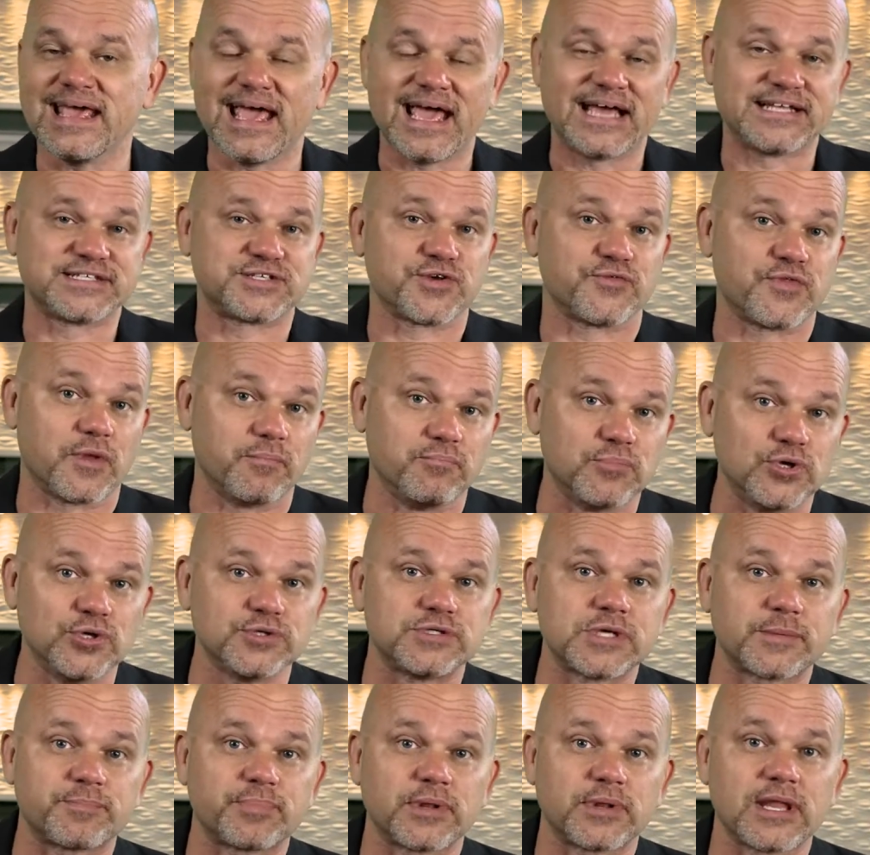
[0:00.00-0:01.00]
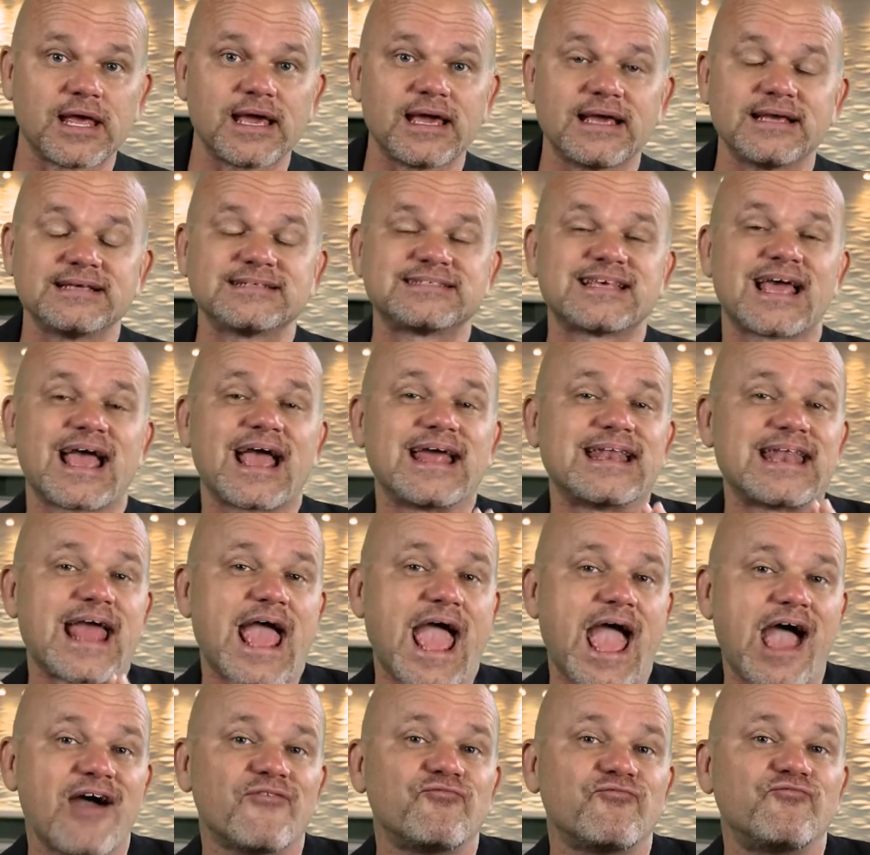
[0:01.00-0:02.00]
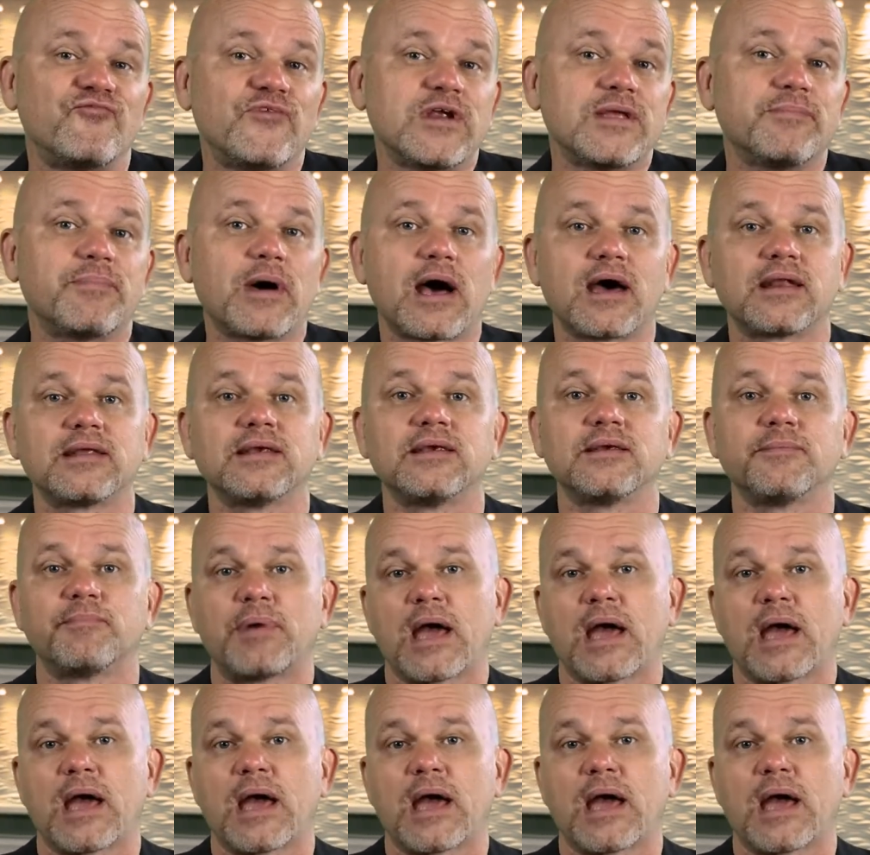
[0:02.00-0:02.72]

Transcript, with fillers: And so the music plays, and everybody